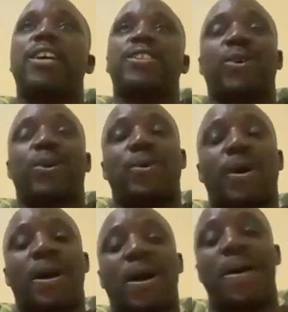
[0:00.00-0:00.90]

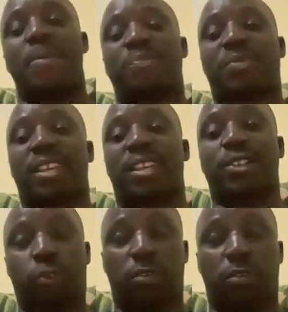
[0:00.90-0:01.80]
So
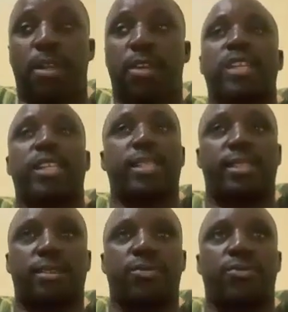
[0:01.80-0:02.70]
to talk of Matafoot, it
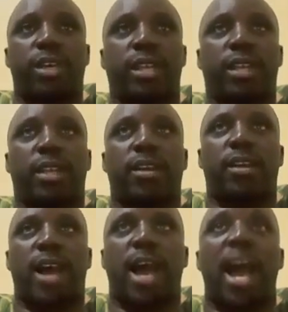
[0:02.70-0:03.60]
is really,
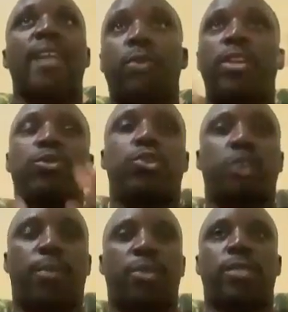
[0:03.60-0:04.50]
and when you
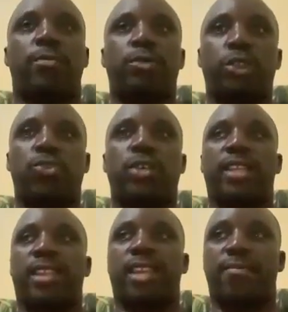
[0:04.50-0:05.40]
talk about it,
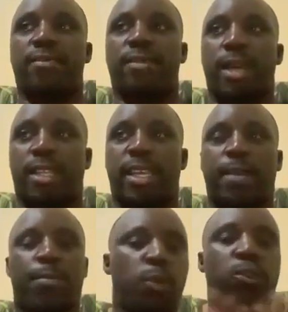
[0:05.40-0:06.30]
usually
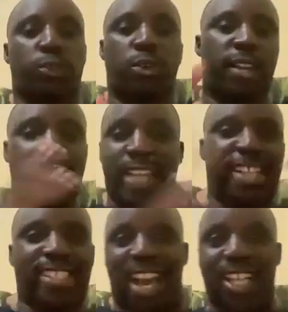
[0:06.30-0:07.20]
the musical and
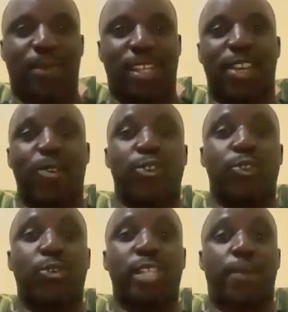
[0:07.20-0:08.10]
dance aspects are
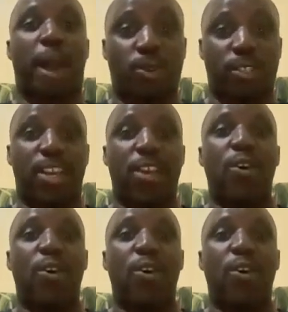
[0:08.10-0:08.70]
not talked about.